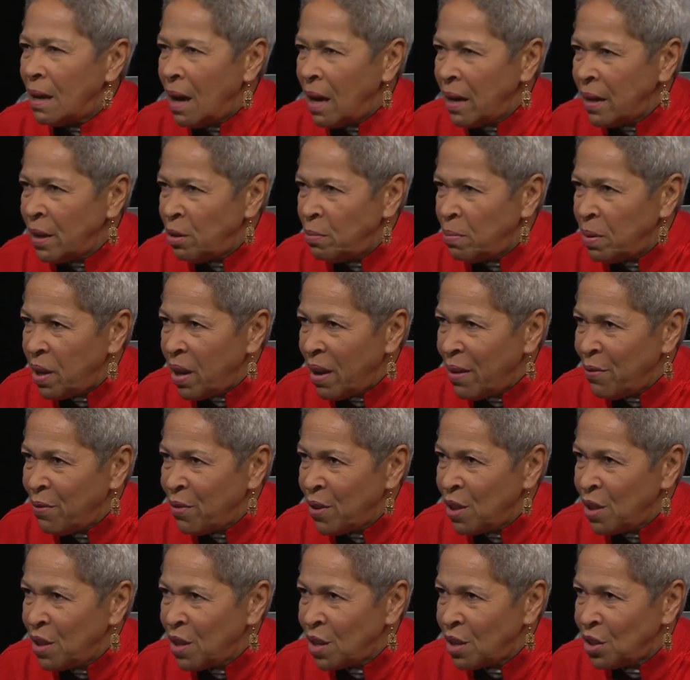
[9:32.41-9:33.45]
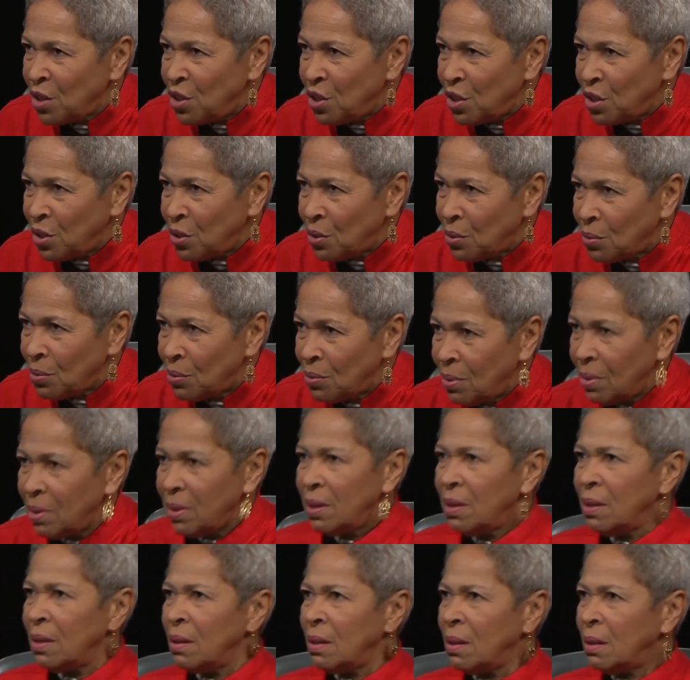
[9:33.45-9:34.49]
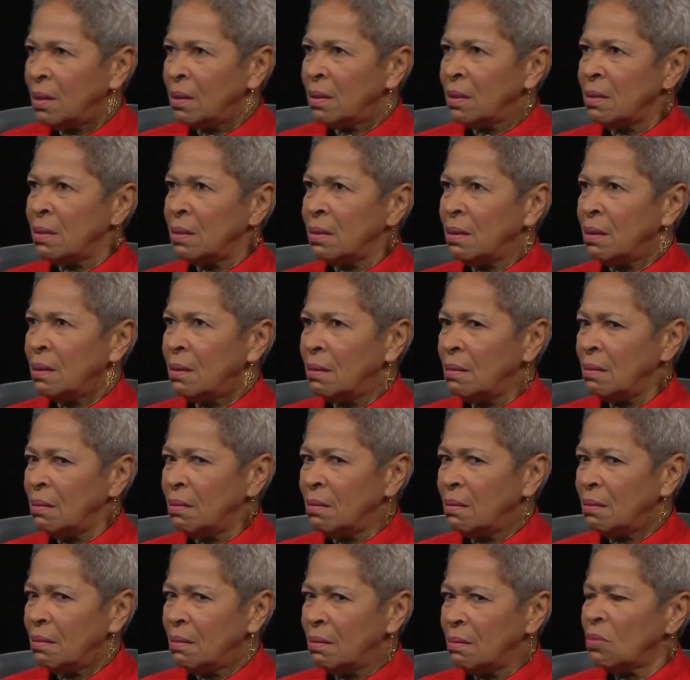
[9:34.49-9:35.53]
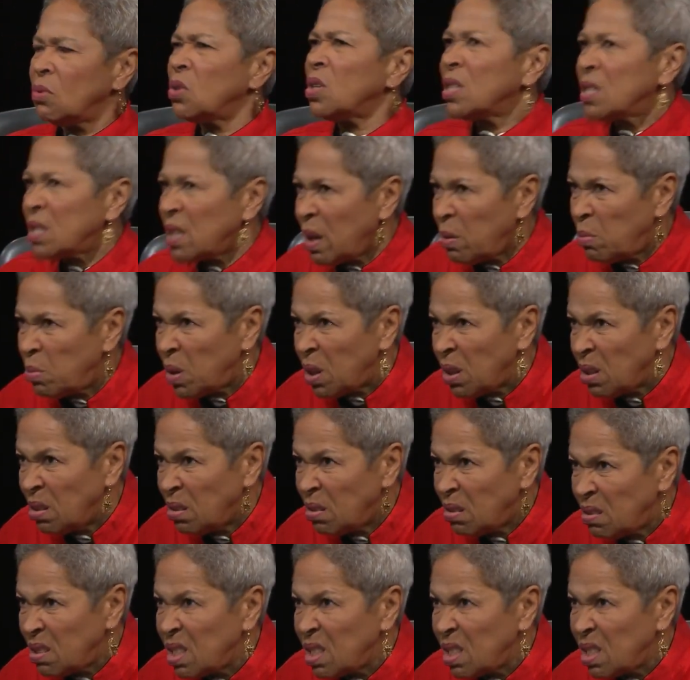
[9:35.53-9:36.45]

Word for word: I could be everything to you. Mm. And I said, what does that mean?